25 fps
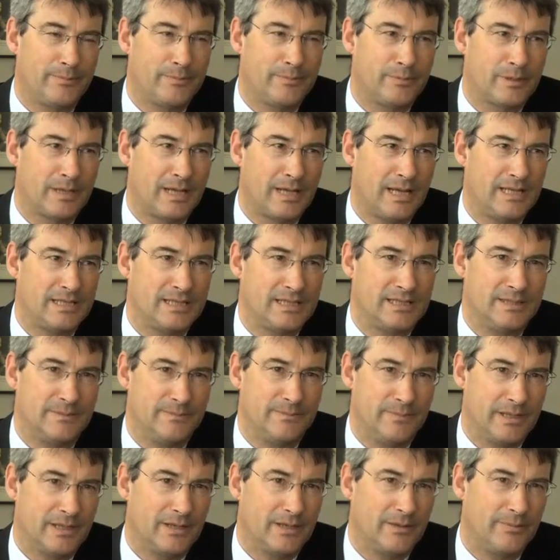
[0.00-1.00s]
cases,
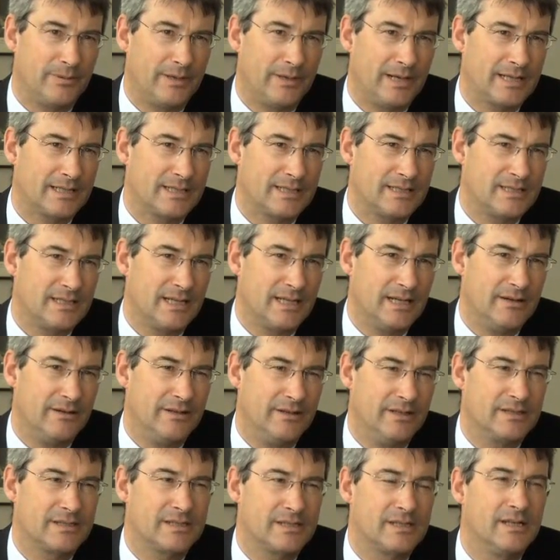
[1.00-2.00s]
bigger practice
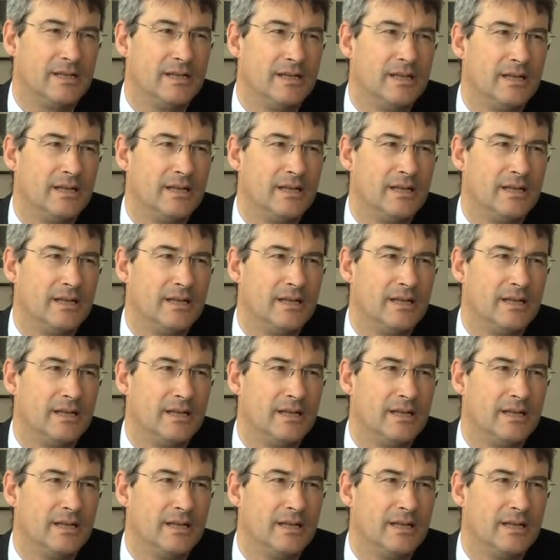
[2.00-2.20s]
areas.